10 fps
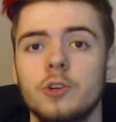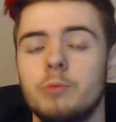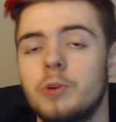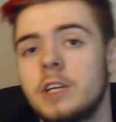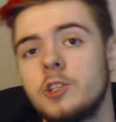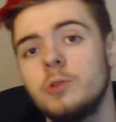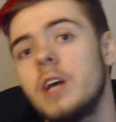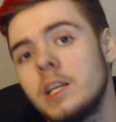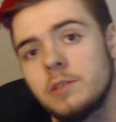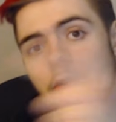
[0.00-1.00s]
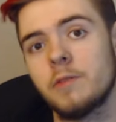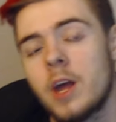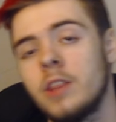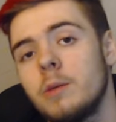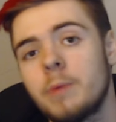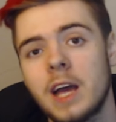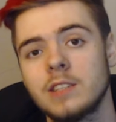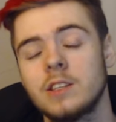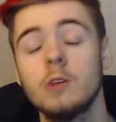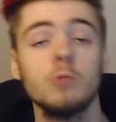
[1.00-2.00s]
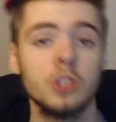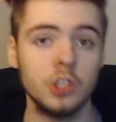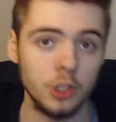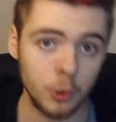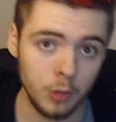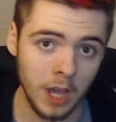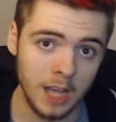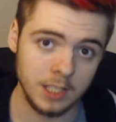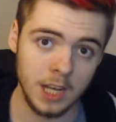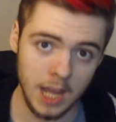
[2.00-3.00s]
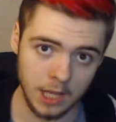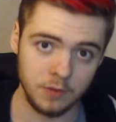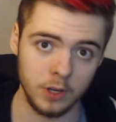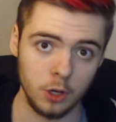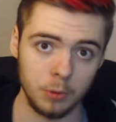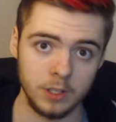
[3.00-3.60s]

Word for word: or breaks you guys have ever had in the past, and I will see you guys in the next video.